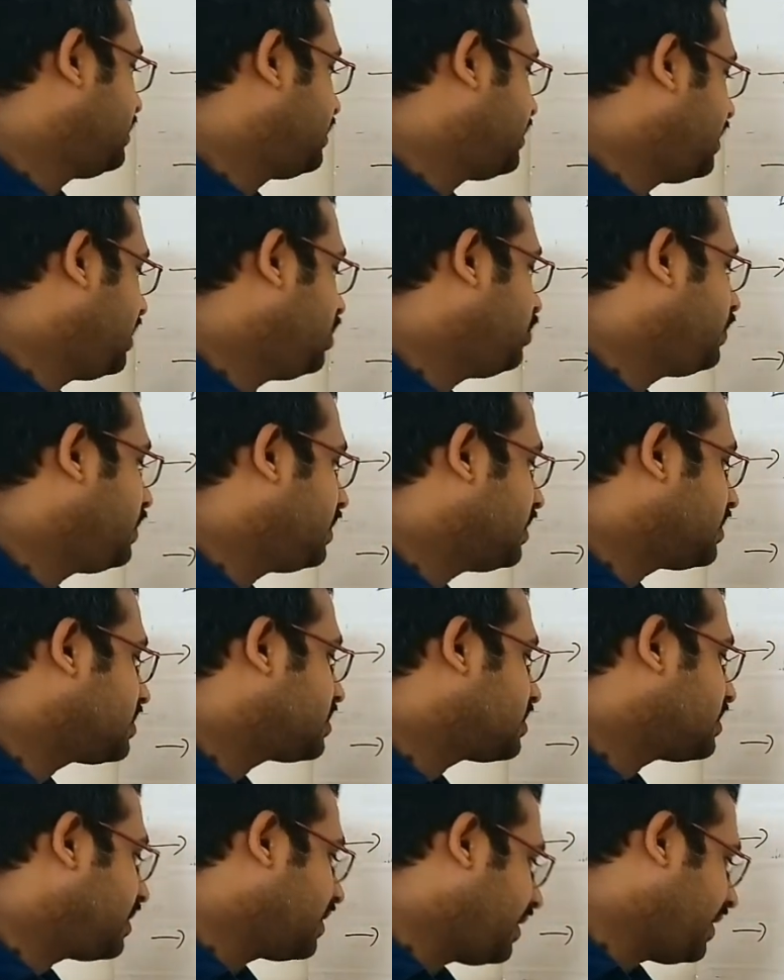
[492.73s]
Third one
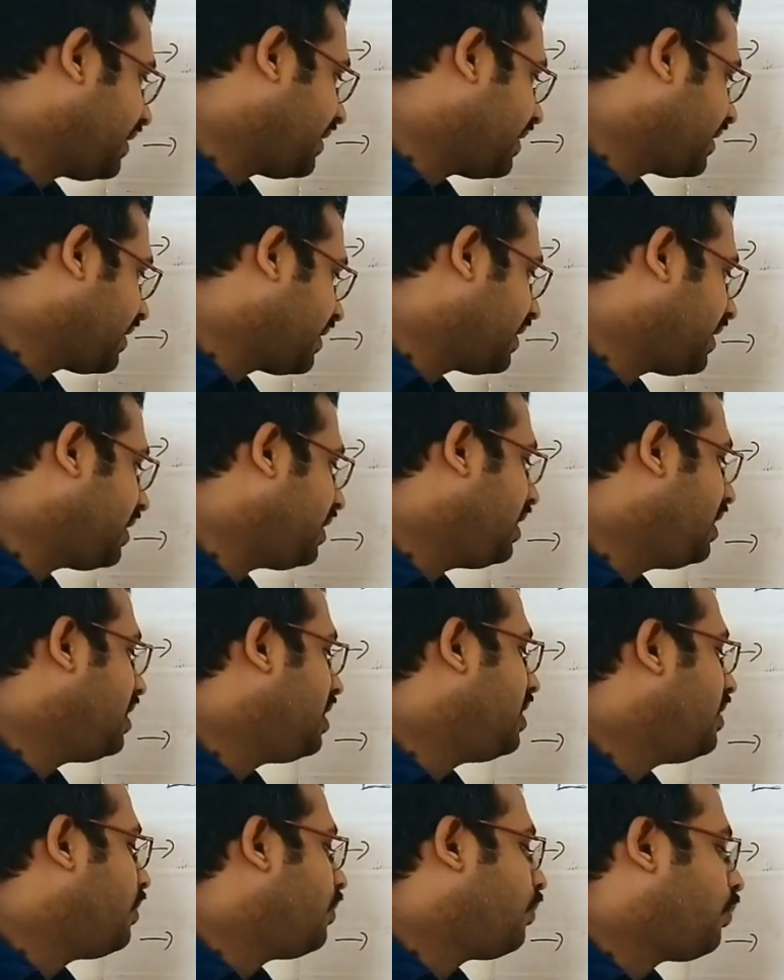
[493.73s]
is integral
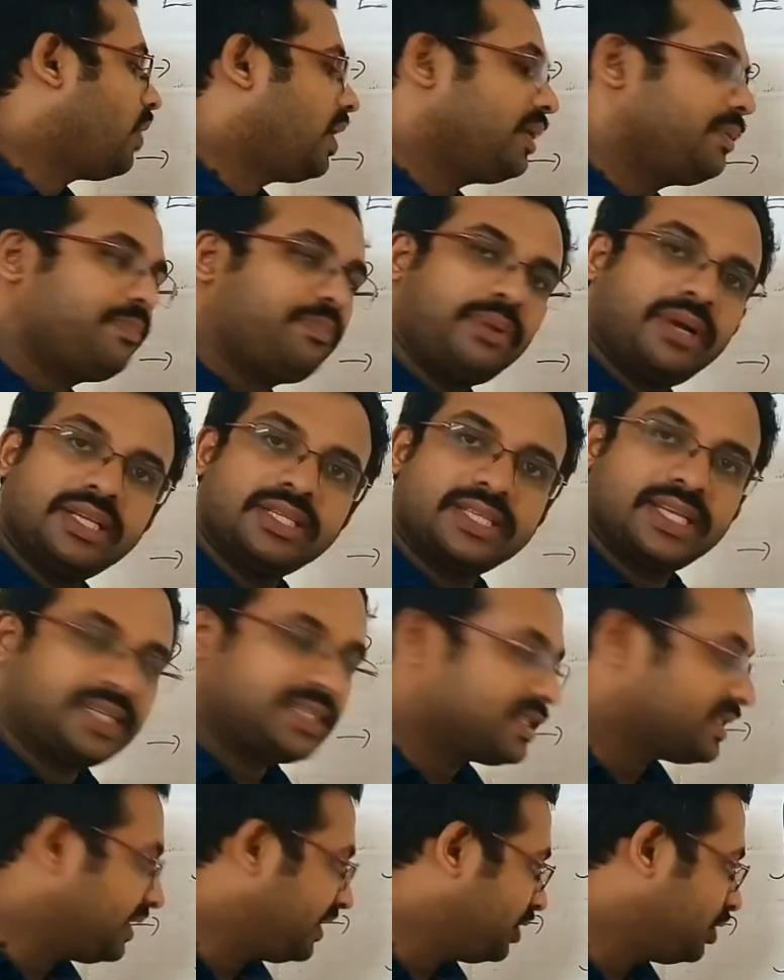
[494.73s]
1 plus
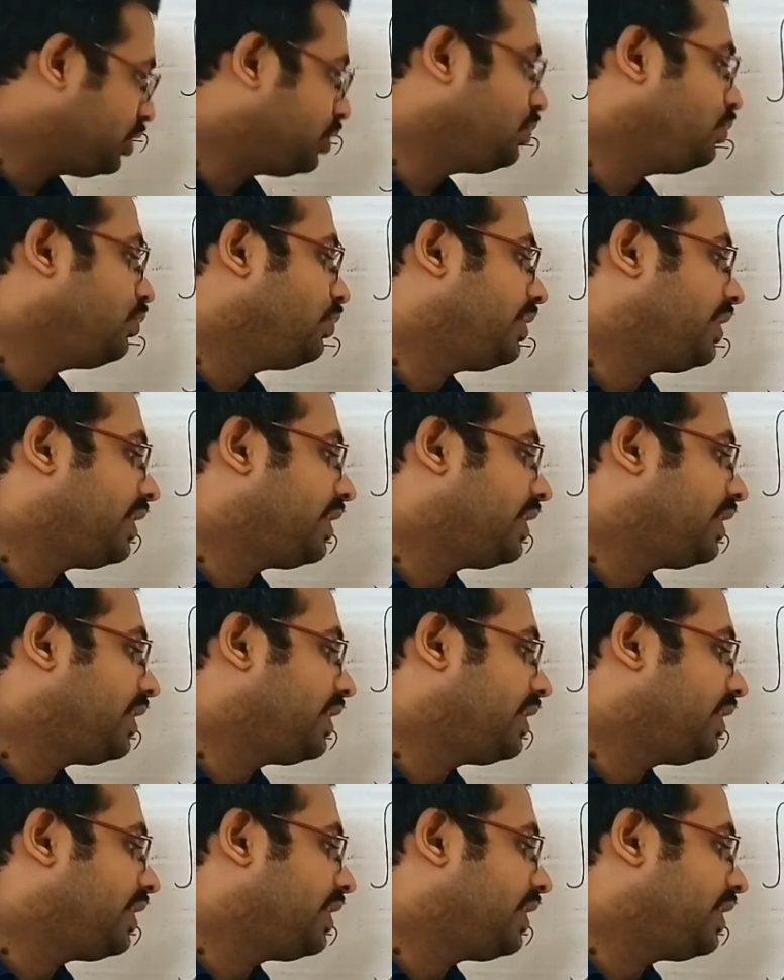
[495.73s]
x into